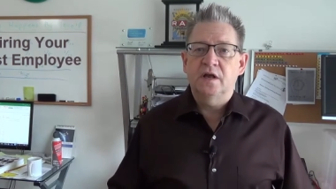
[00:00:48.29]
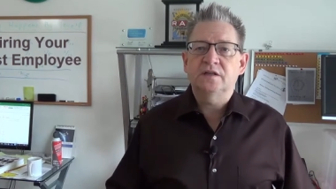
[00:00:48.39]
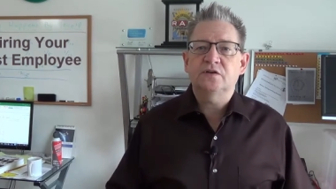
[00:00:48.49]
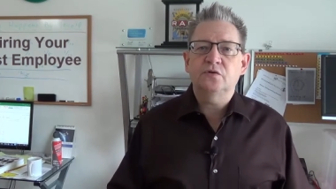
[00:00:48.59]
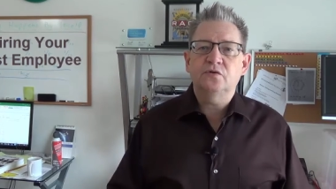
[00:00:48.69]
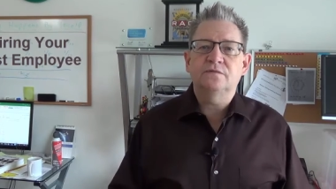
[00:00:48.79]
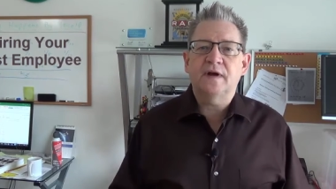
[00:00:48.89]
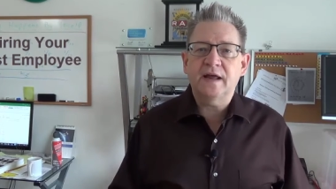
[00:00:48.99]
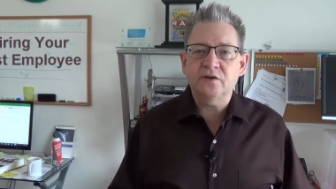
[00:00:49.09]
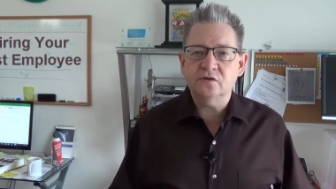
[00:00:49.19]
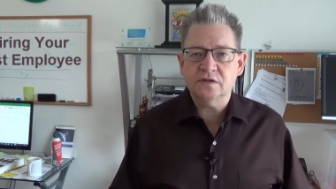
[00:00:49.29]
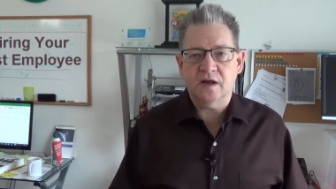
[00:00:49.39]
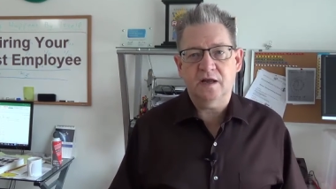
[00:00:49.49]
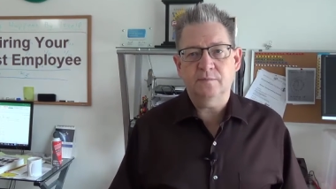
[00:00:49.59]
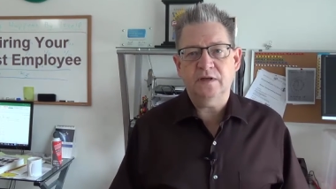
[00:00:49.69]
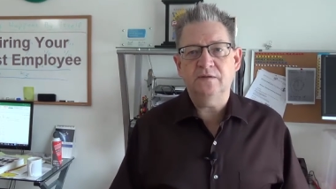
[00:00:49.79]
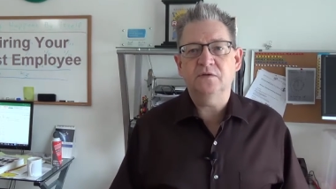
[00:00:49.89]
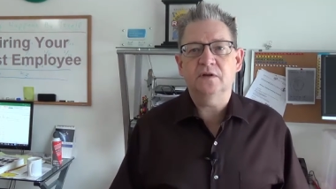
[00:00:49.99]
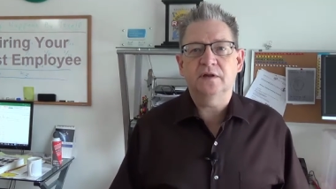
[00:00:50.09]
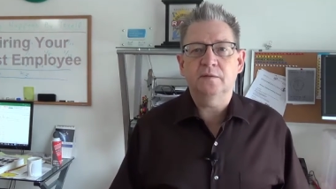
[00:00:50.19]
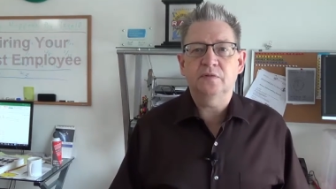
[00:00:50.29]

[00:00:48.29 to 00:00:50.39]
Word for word: And so you divide your time evenly